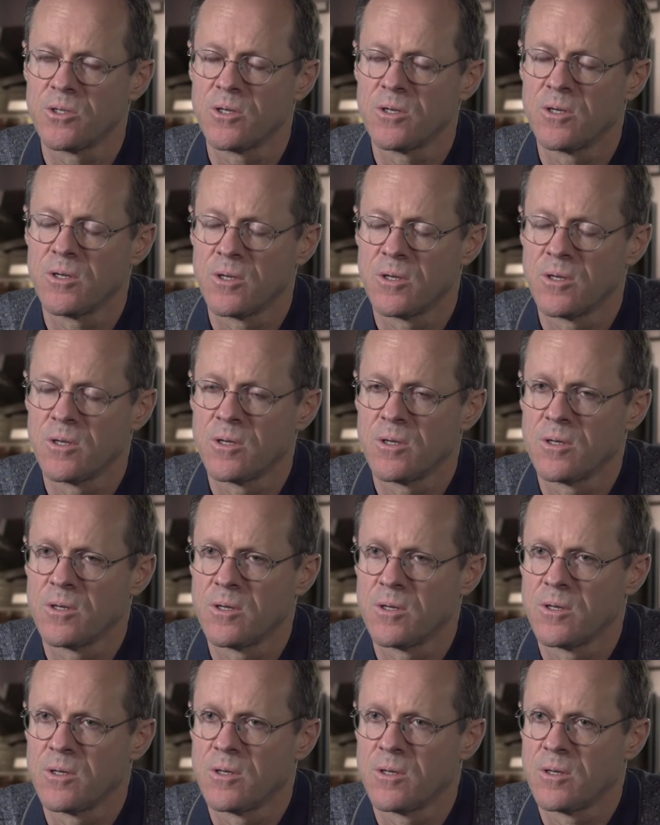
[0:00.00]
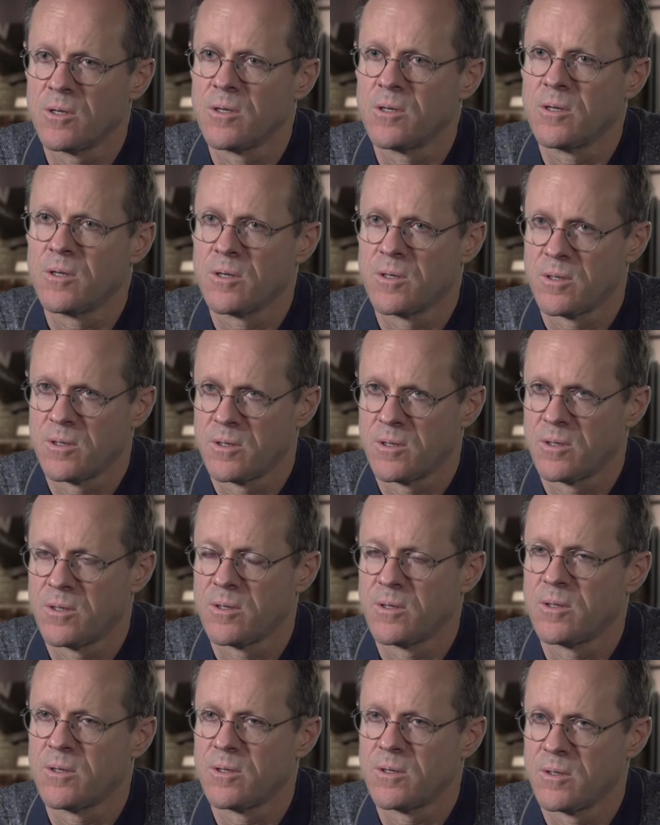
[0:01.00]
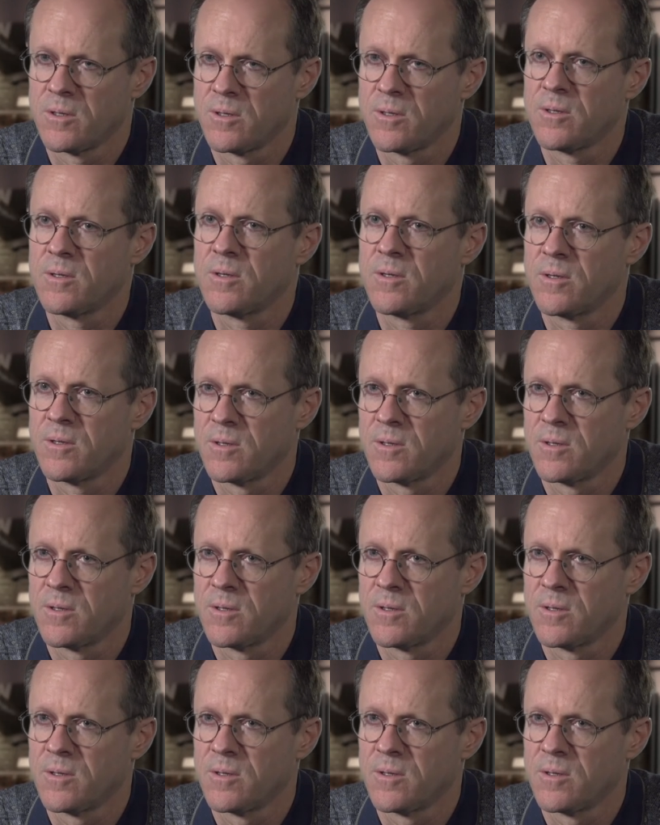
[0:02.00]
Nothing is said.